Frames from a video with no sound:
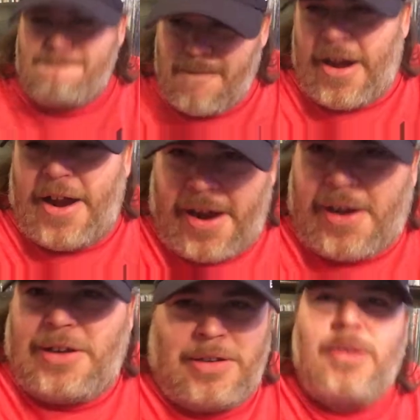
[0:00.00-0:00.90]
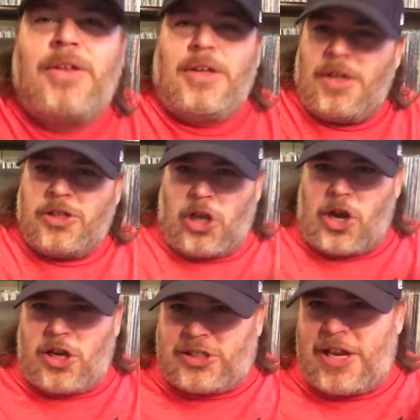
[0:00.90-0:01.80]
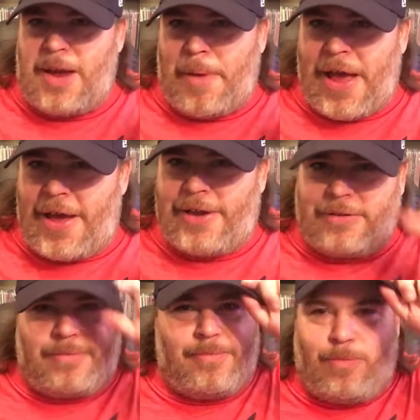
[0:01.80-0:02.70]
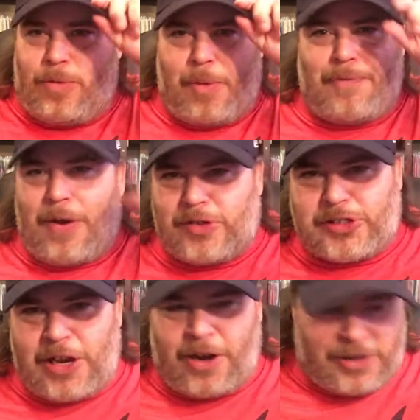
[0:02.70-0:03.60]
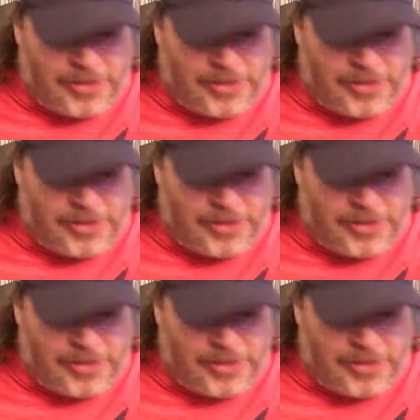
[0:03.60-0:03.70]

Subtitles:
Yeah. John Garcia, man. One of my favorite singers.